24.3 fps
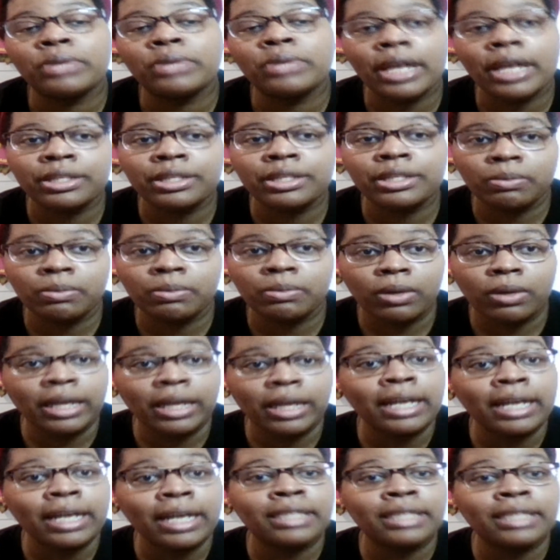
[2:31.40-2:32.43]
get somewhere.
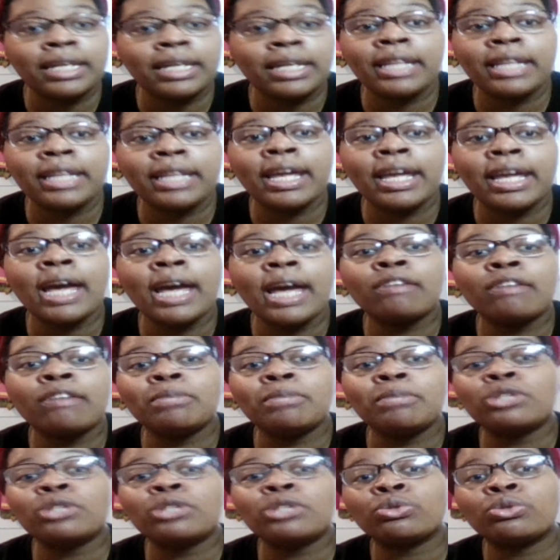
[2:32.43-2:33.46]
Like I said, they have
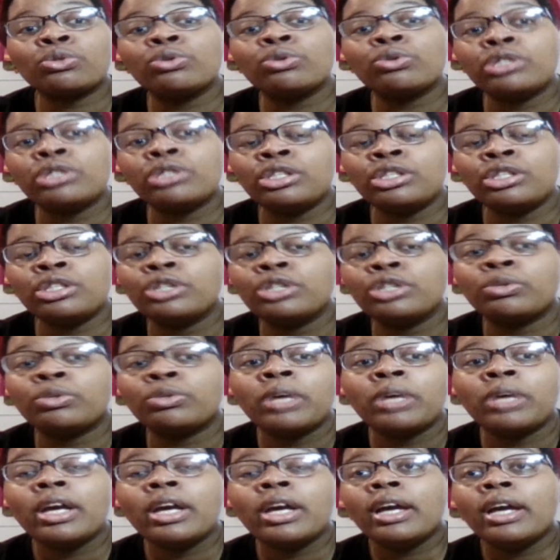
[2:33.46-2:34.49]
to be true to
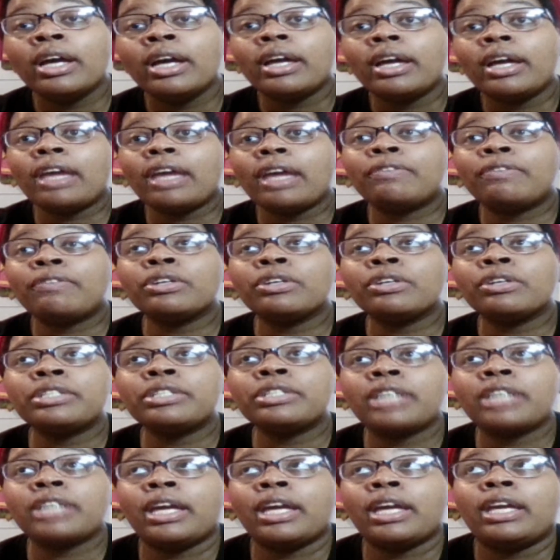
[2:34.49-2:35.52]
you. If you're
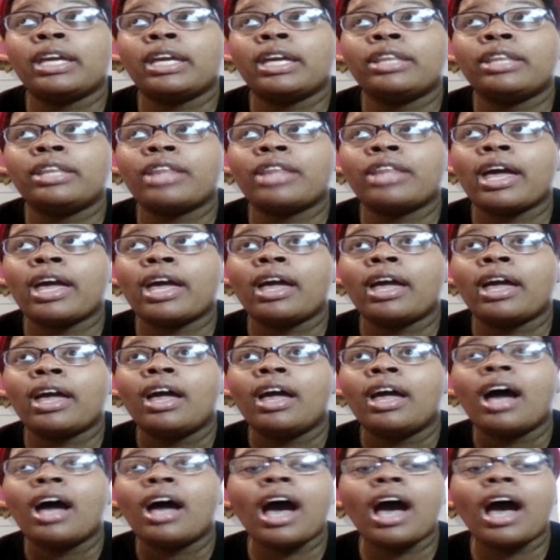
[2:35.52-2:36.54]
saying that
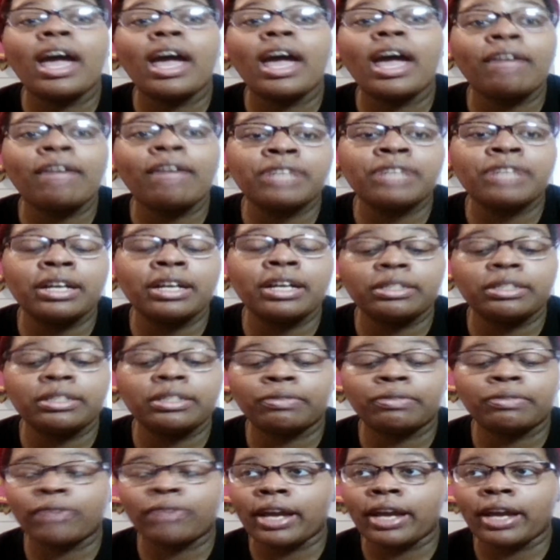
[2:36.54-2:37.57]
I have tons
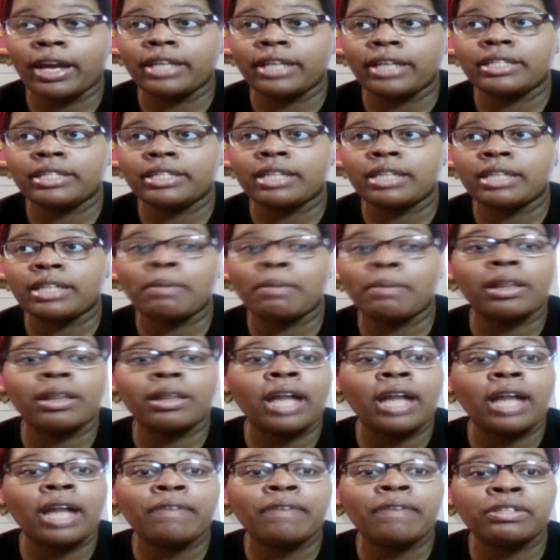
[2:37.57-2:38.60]
of friends and my
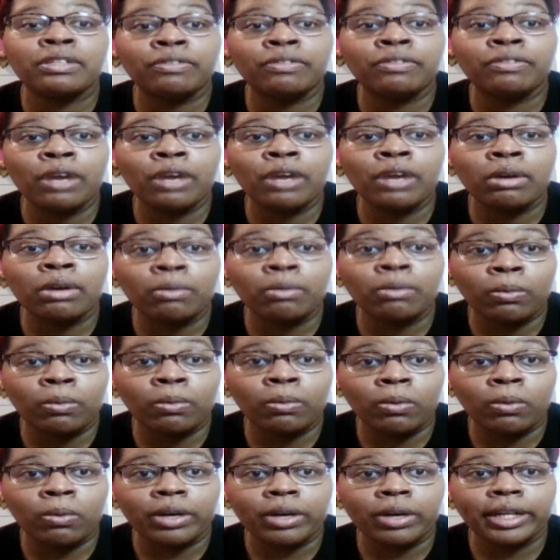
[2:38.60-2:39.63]
life is very
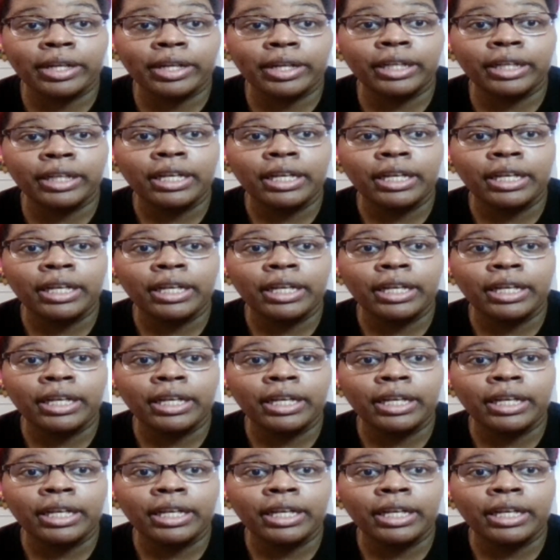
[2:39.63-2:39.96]
rewarding,